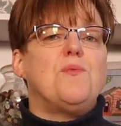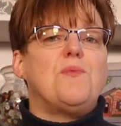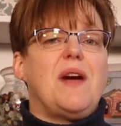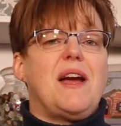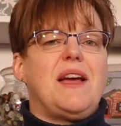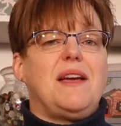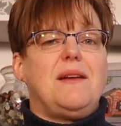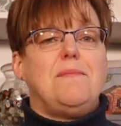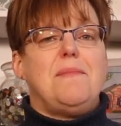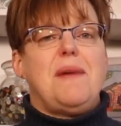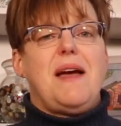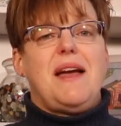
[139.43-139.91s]

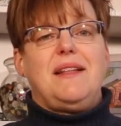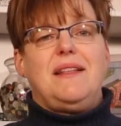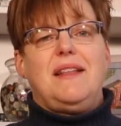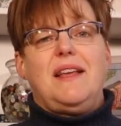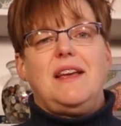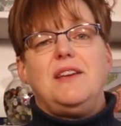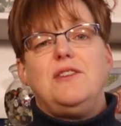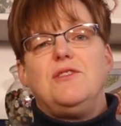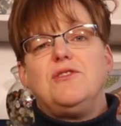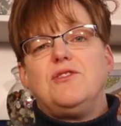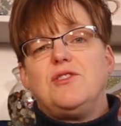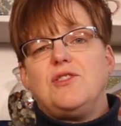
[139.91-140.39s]
recommend
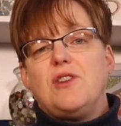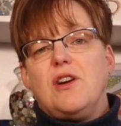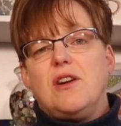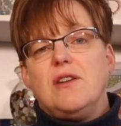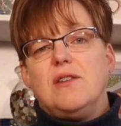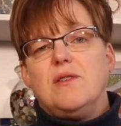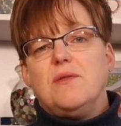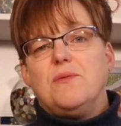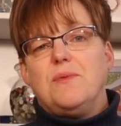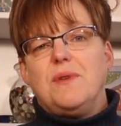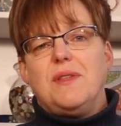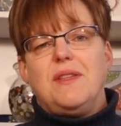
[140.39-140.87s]
that you
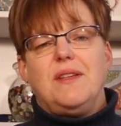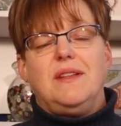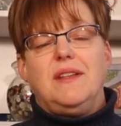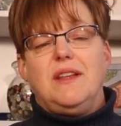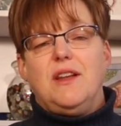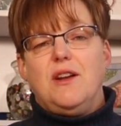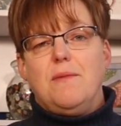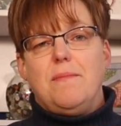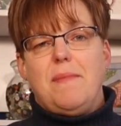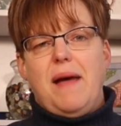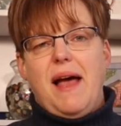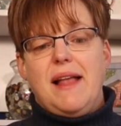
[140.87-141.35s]
start with a
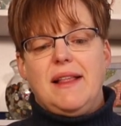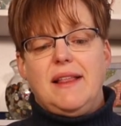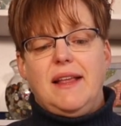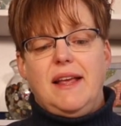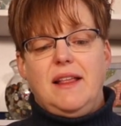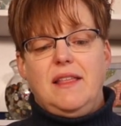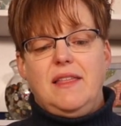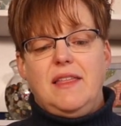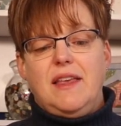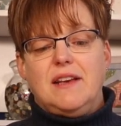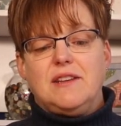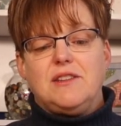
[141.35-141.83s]
little mat
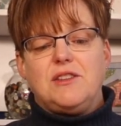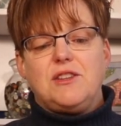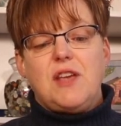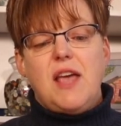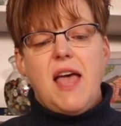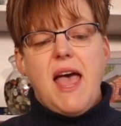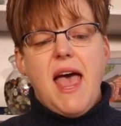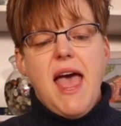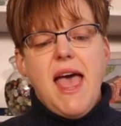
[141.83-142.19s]
like this.